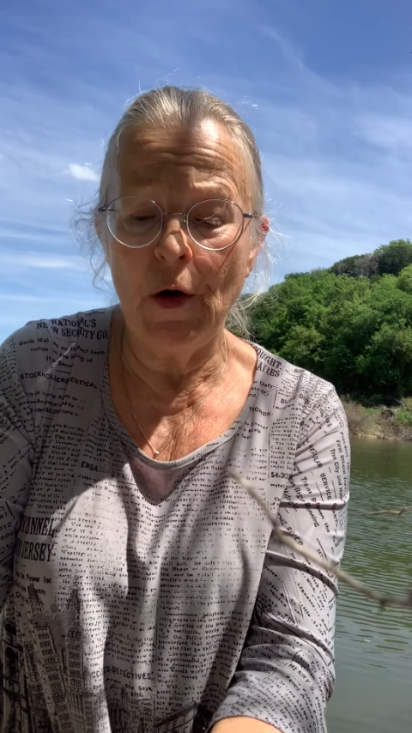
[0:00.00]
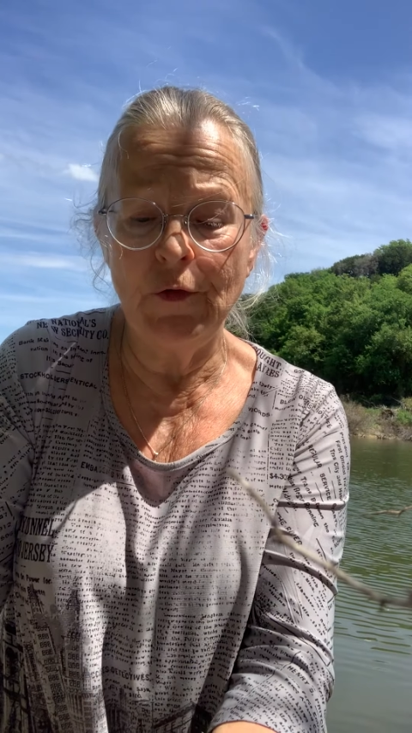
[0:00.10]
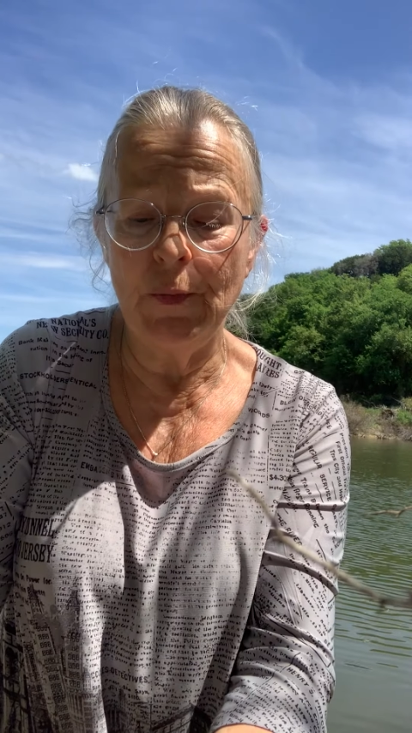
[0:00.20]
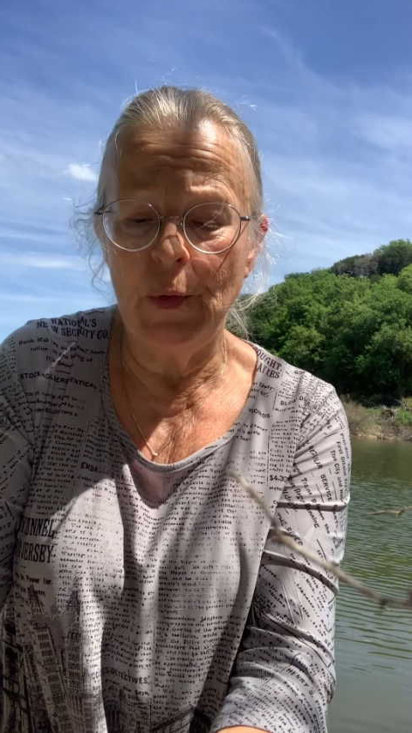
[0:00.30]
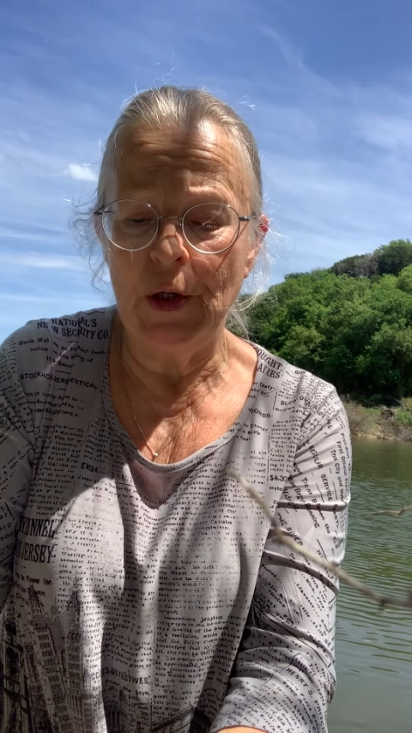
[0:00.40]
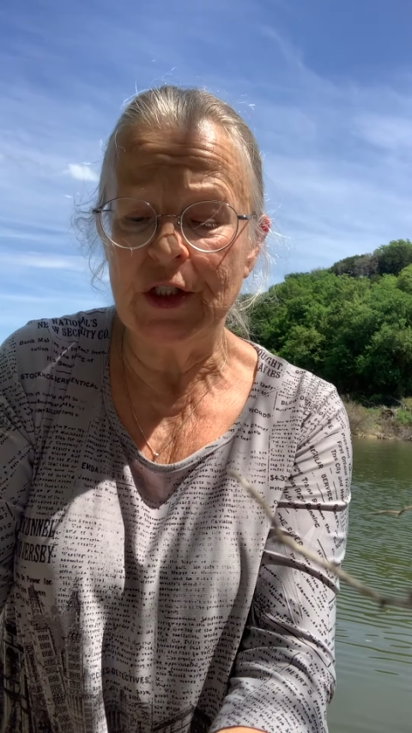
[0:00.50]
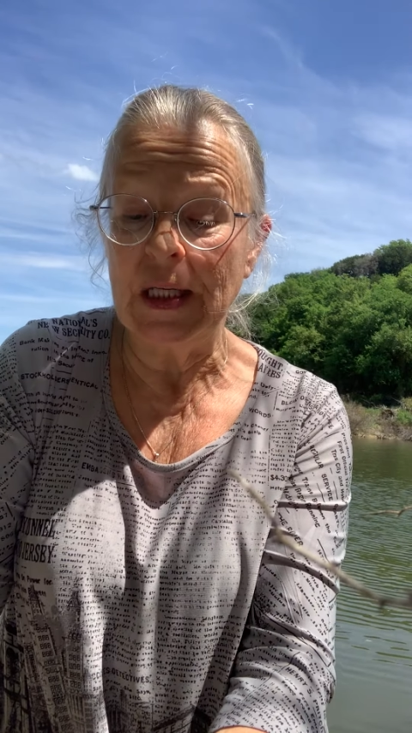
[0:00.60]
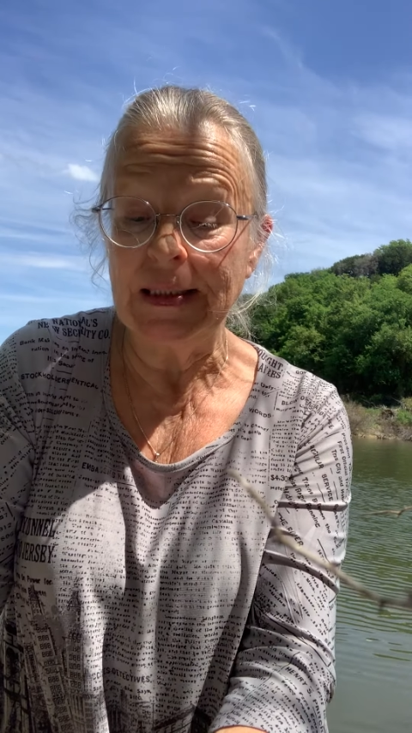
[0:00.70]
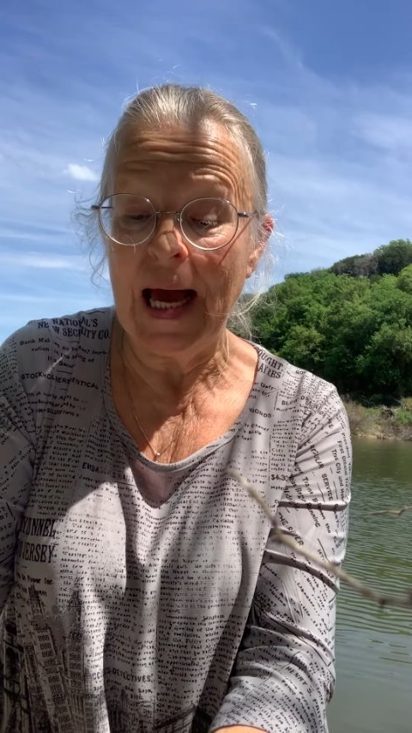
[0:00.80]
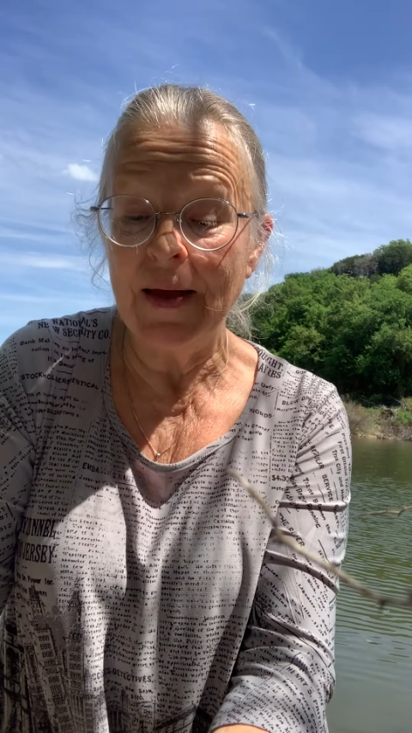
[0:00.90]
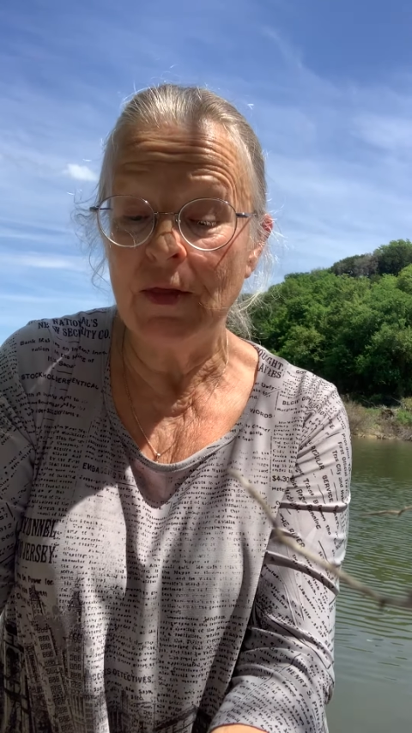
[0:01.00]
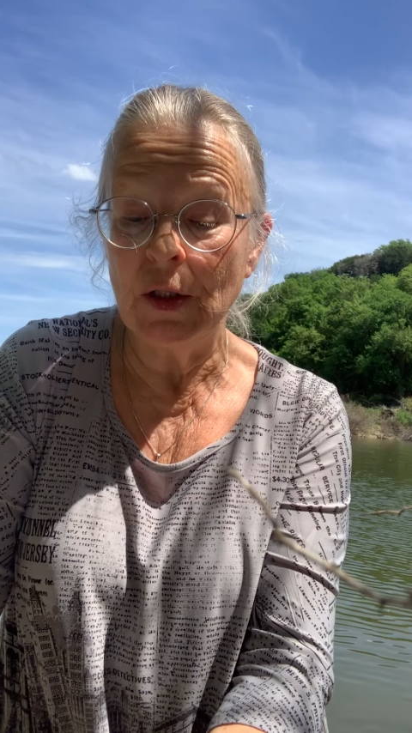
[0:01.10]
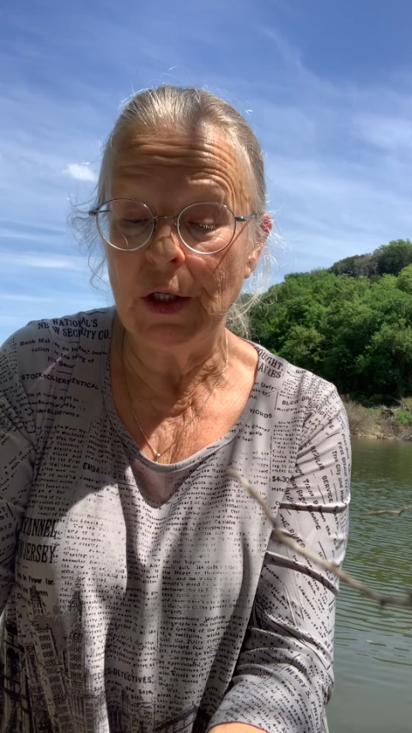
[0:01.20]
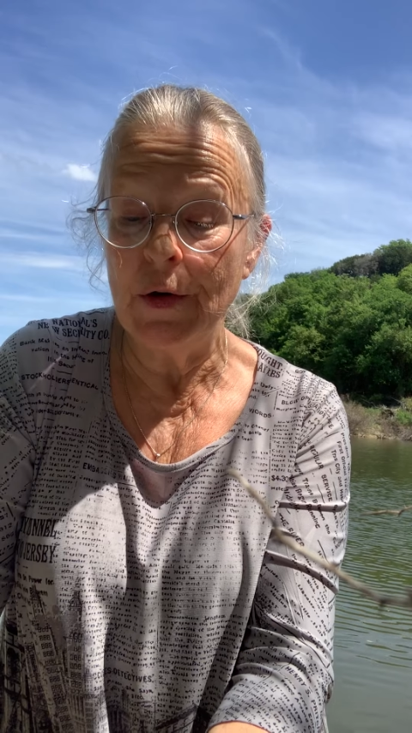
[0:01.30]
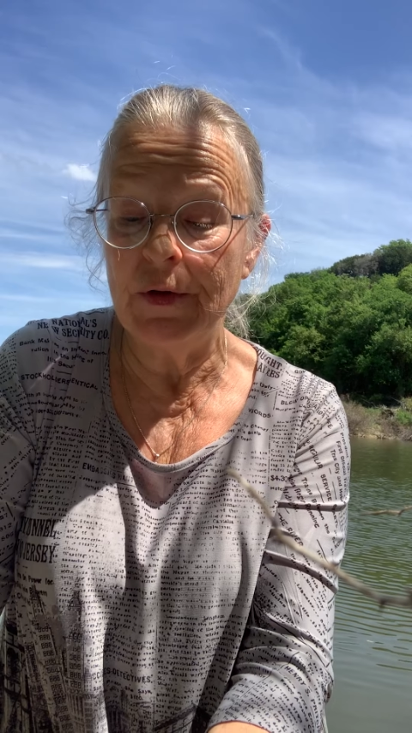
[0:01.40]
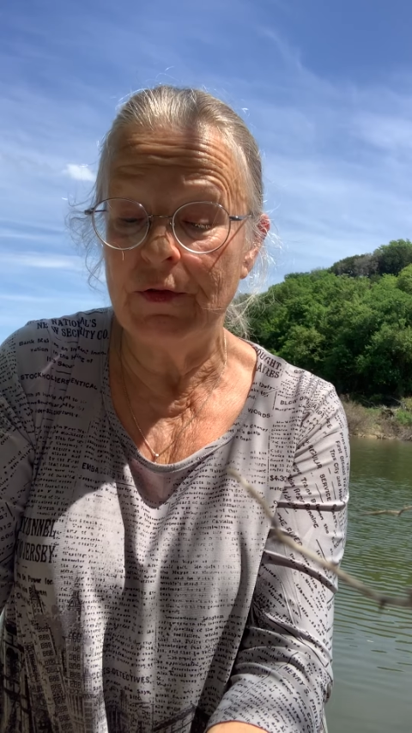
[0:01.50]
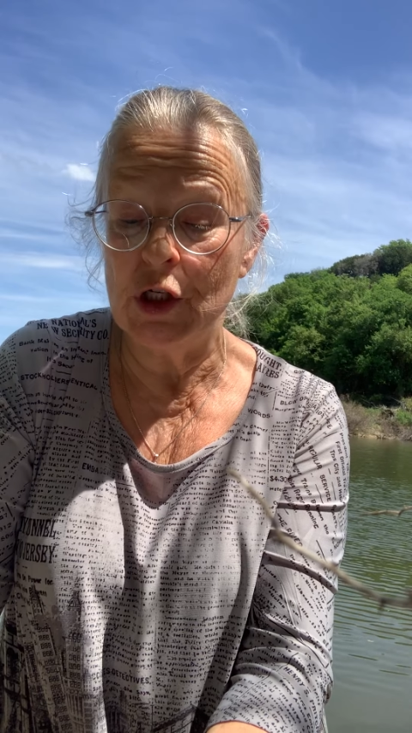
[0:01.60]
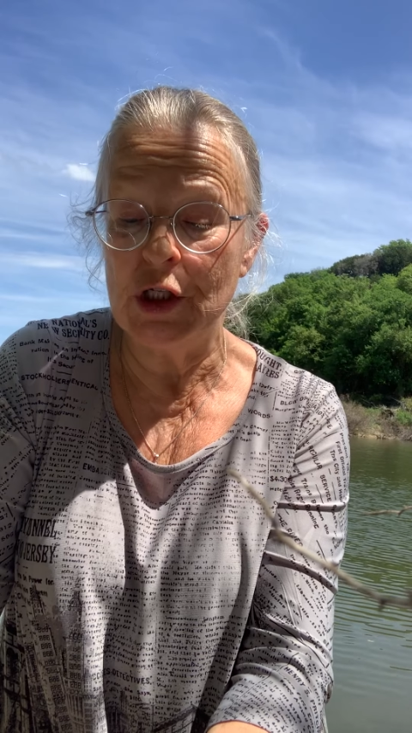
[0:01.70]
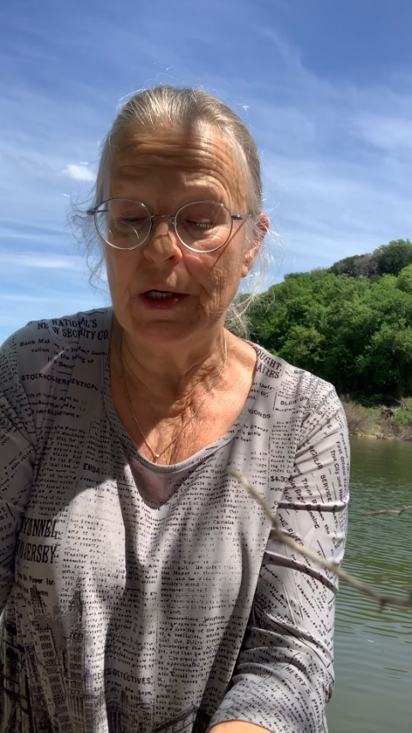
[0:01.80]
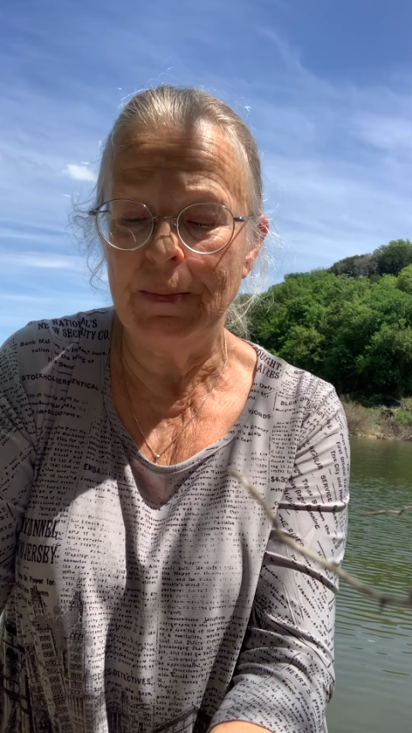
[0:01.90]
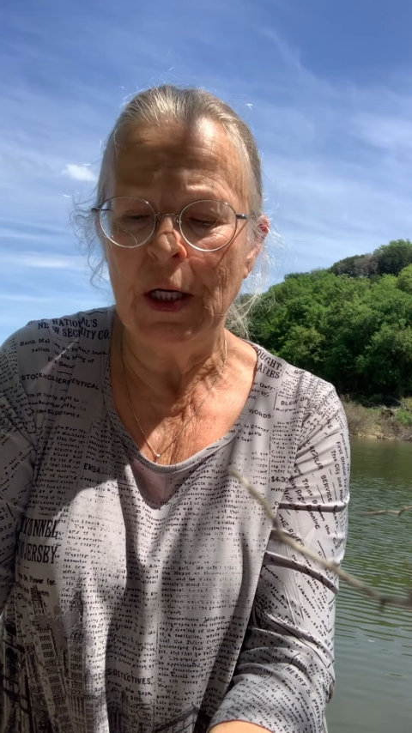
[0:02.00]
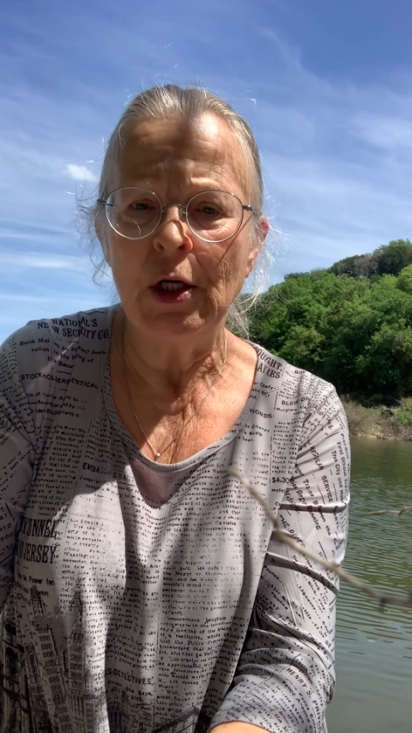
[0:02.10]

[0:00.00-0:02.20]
overboard to lighten the load of the ship